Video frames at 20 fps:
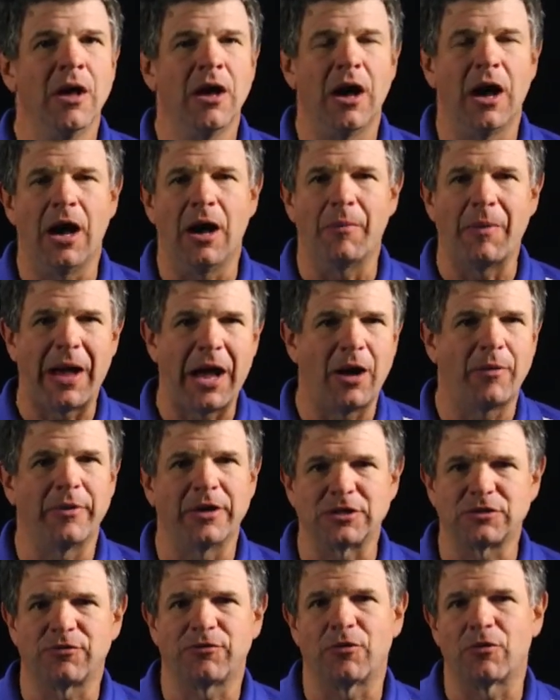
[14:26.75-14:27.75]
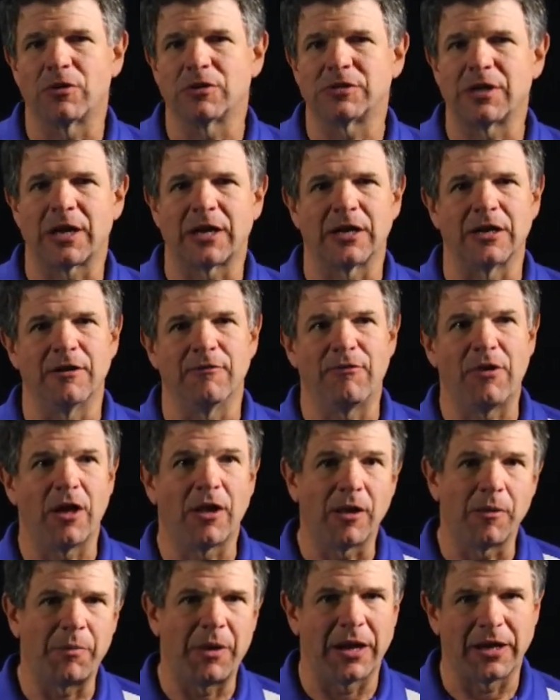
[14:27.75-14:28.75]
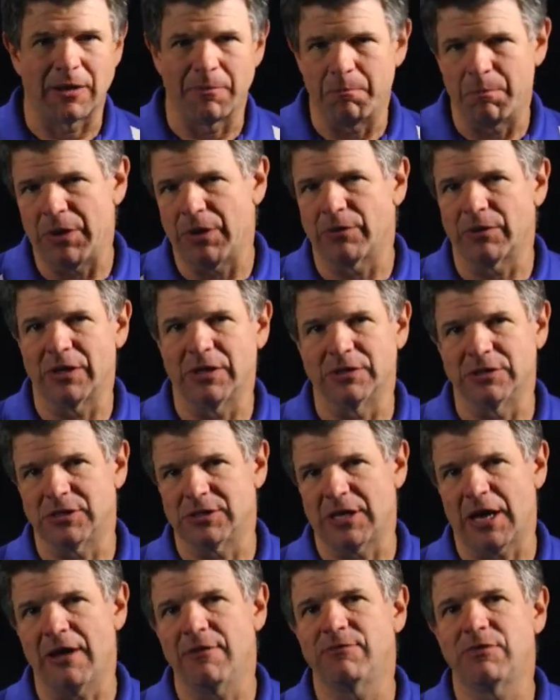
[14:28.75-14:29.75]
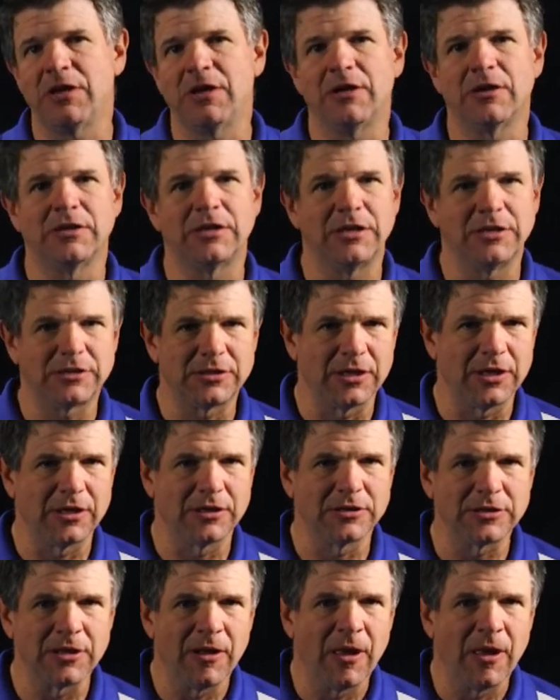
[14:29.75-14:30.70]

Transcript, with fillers: um, how much force I can develop, I can build in safety in these things